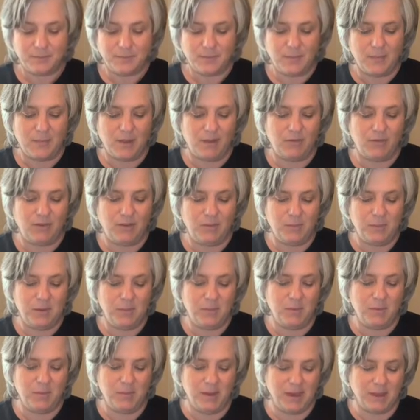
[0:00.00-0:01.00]
I've seen
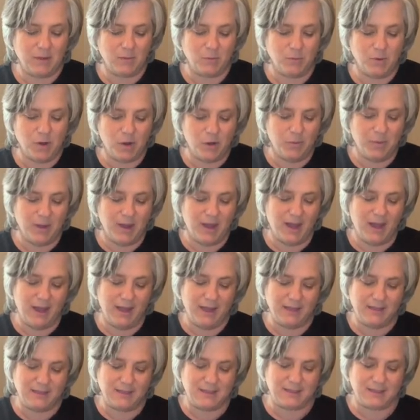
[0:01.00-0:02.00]
people make
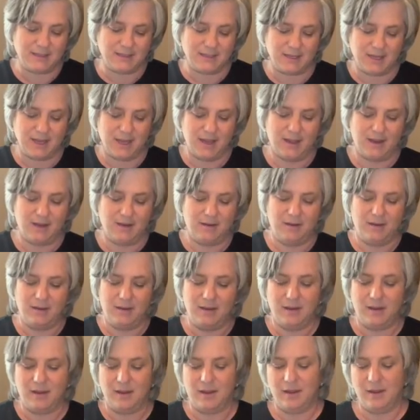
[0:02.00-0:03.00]
robots and
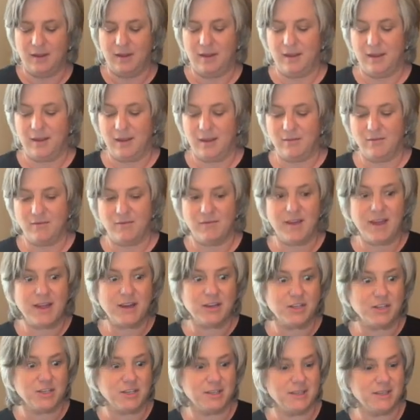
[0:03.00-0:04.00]

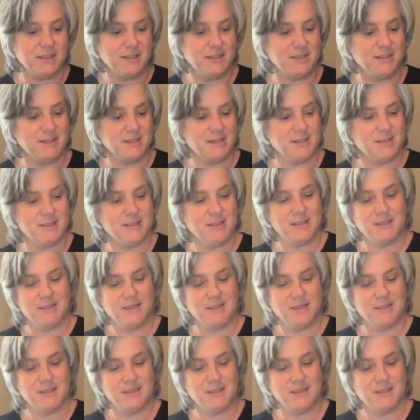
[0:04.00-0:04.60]
inventions,